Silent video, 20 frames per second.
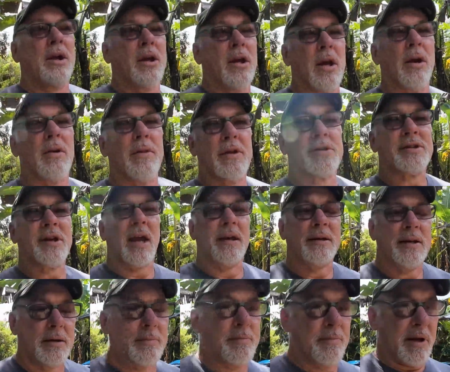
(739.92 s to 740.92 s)
You know, this guy
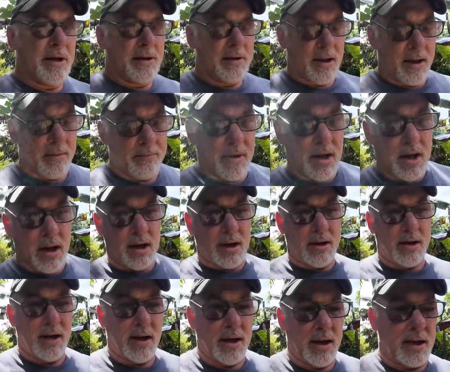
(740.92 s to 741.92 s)
did meet them
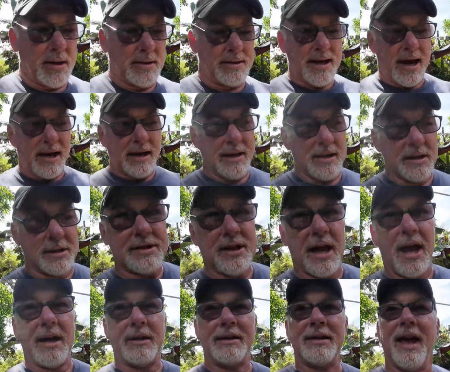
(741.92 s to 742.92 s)
on a dating
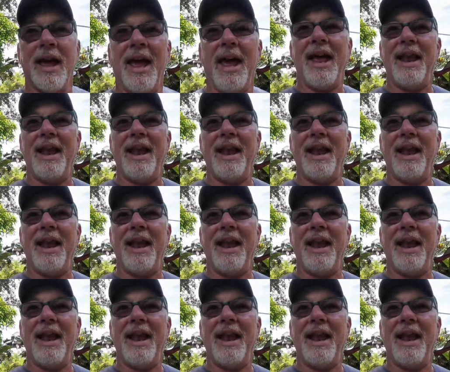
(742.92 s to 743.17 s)
site.